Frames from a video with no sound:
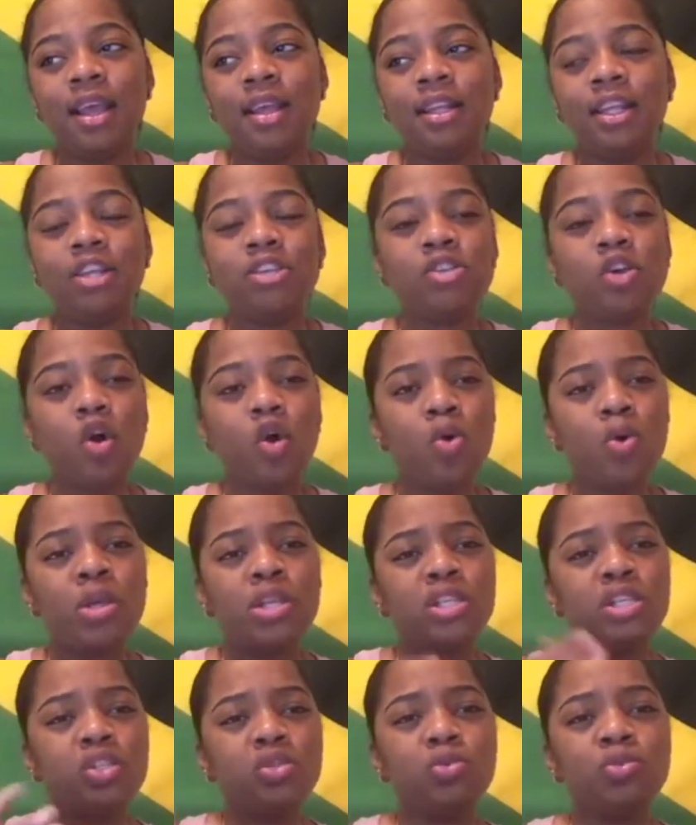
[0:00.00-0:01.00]
there's
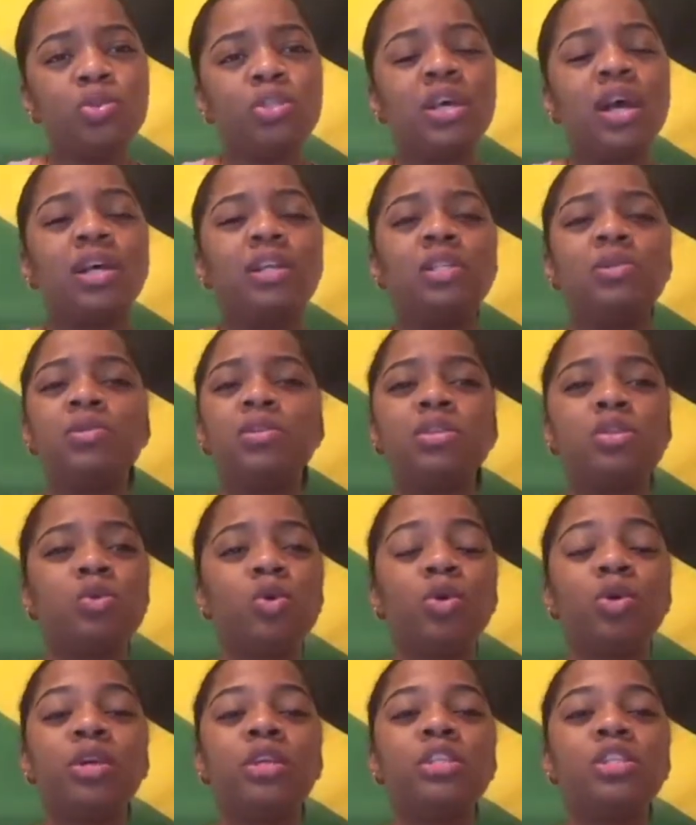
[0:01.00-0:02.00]
always two sides to the
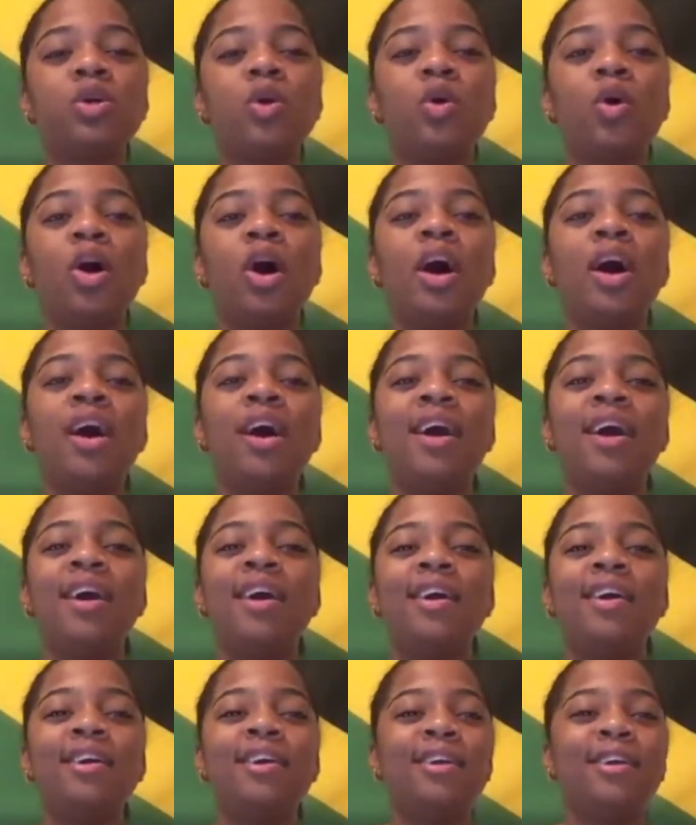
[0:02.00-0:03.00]
story, so,
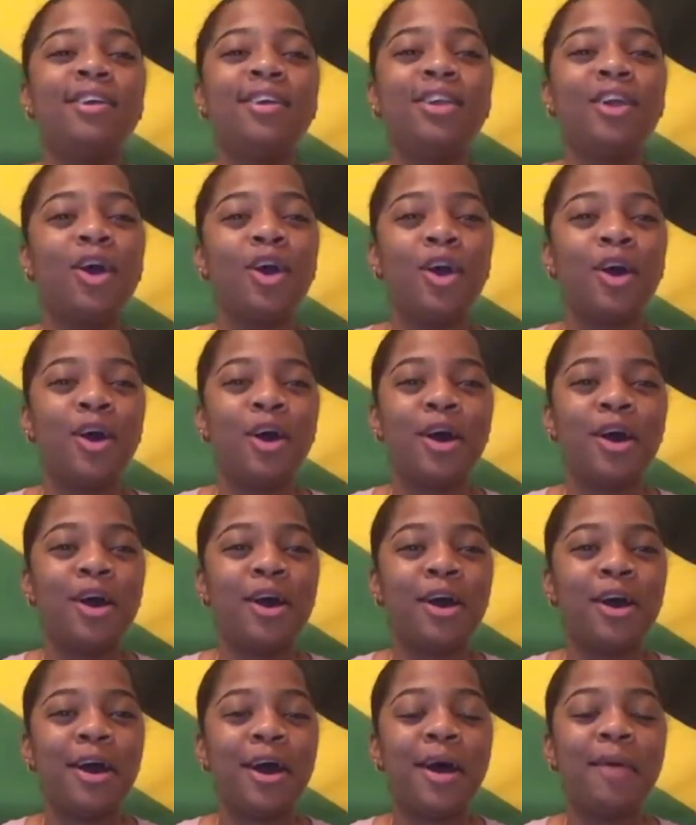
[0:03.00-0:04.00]
you know,
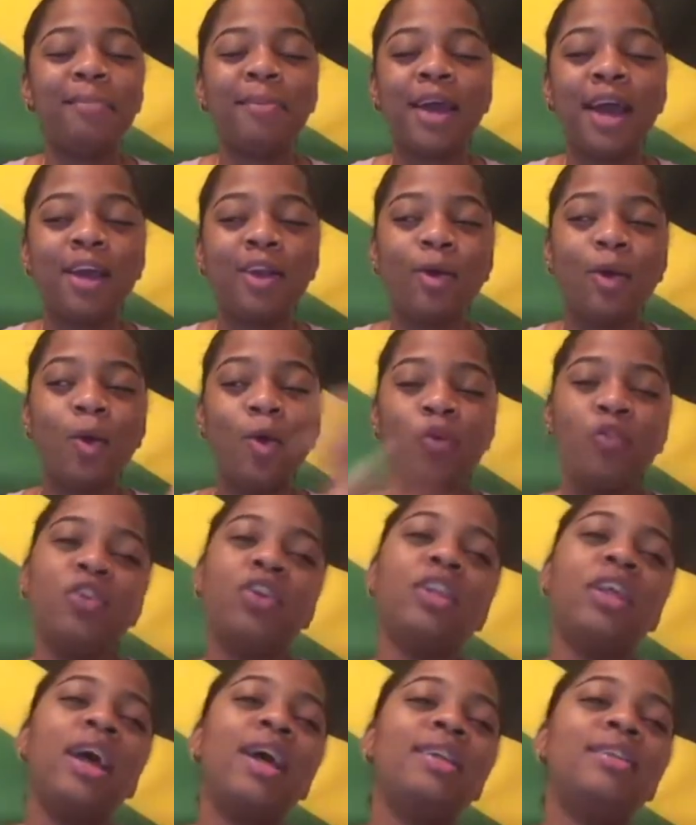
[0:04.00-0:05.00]
I'm kind of
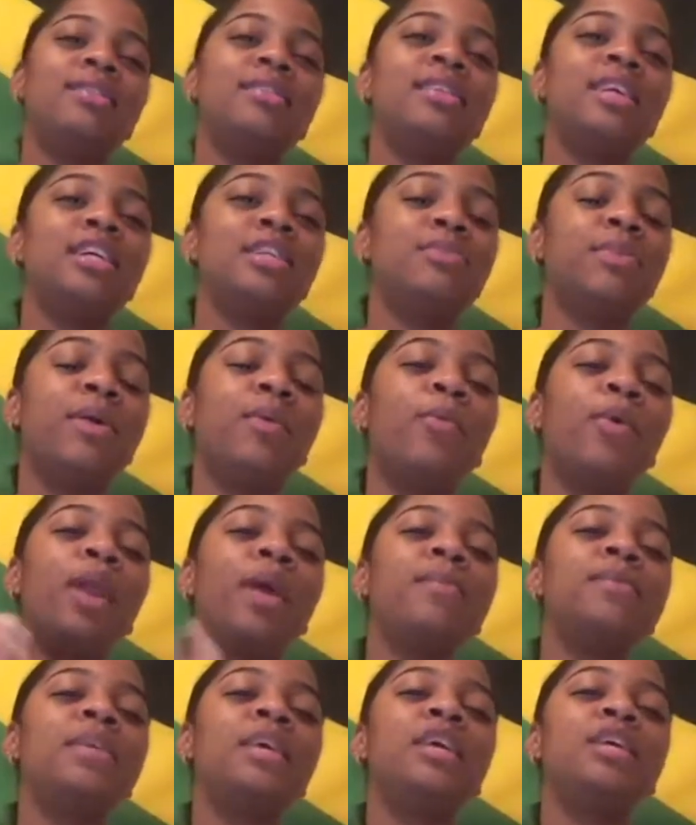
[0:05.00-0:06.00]
over that stage. But what
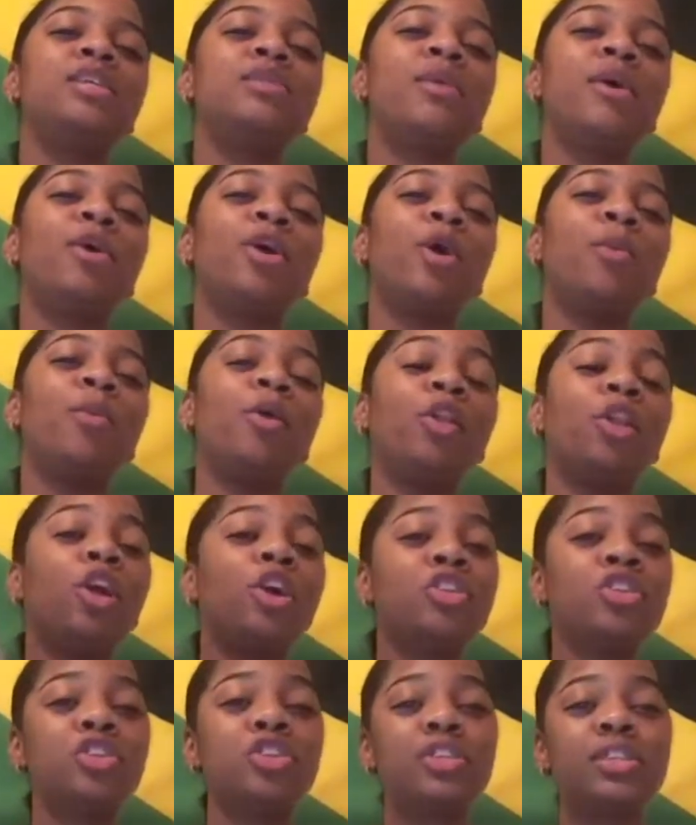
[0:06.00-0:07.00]
I'm saying is my grandma
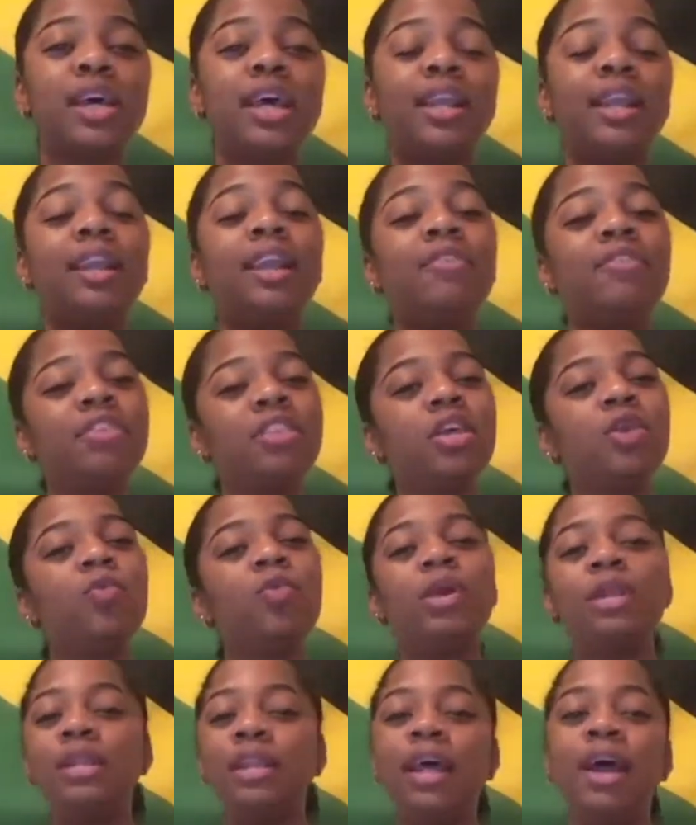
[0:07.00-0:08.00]
lost her sight, and everything
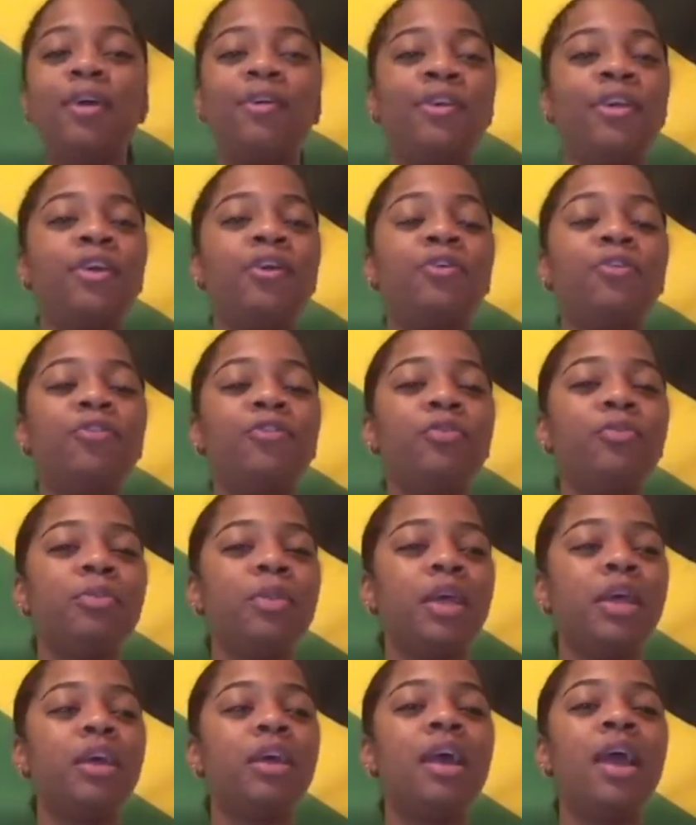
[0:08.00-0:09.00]
went downhill
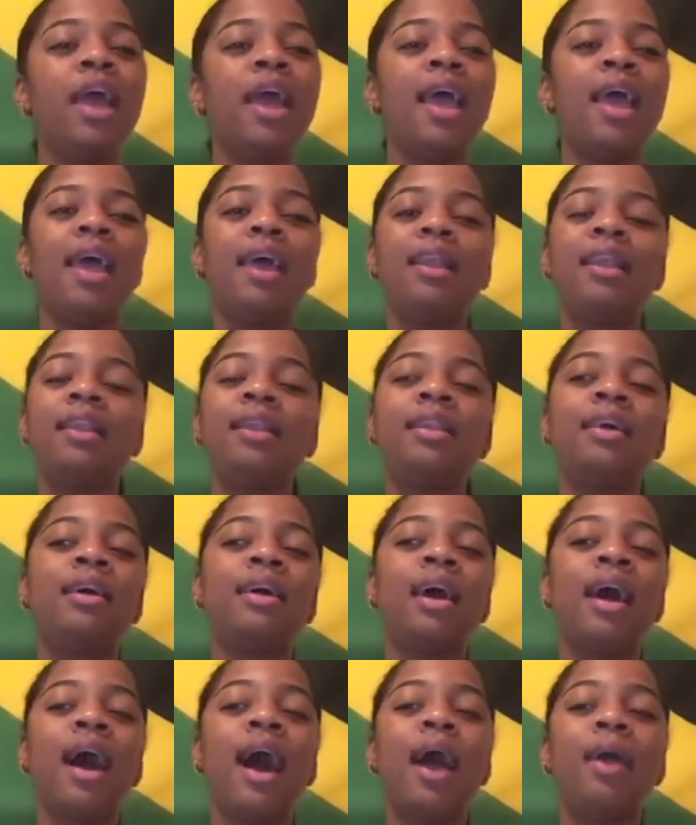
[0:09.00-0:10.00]
from there. And
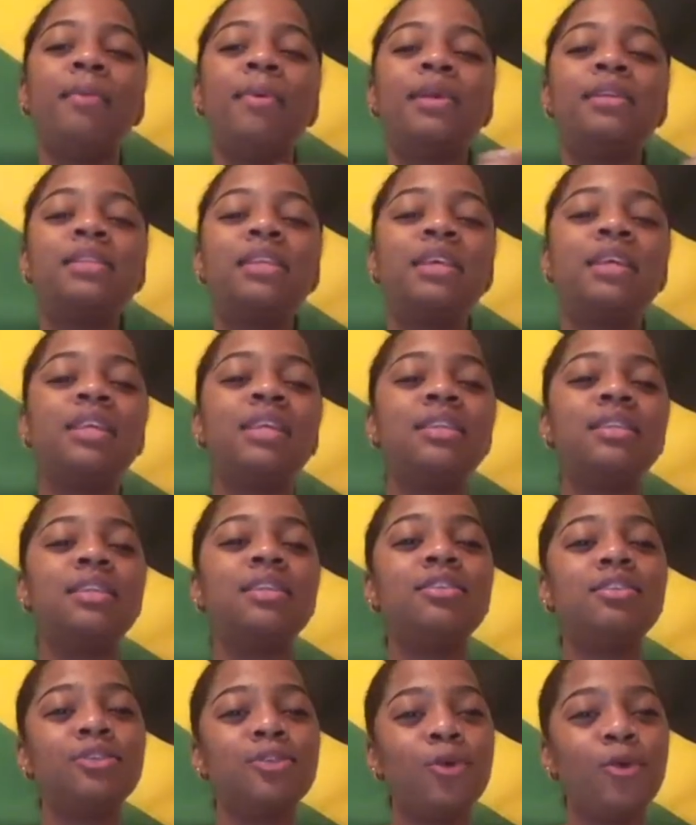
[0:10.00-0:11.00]
I basically
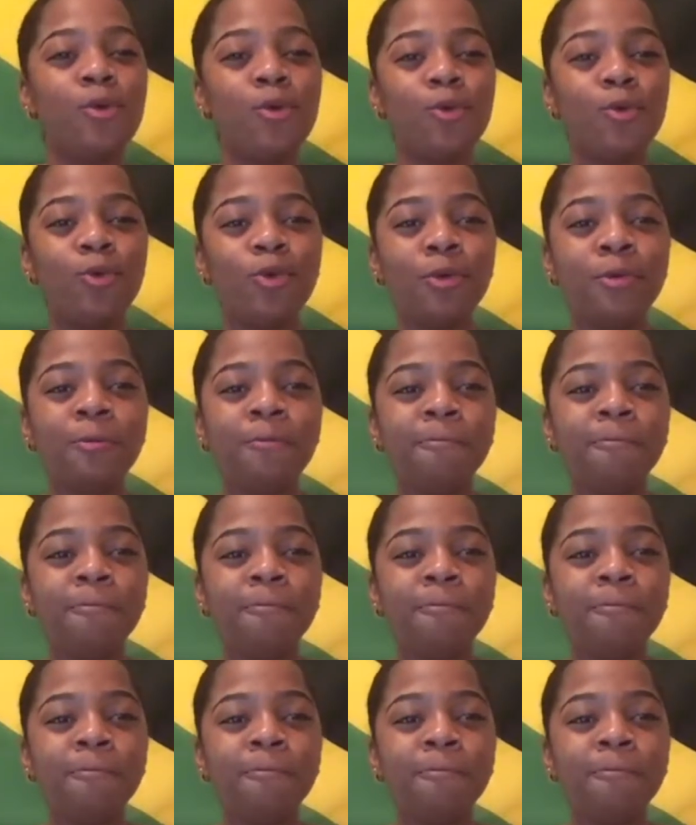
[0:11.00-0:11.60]
didn't know,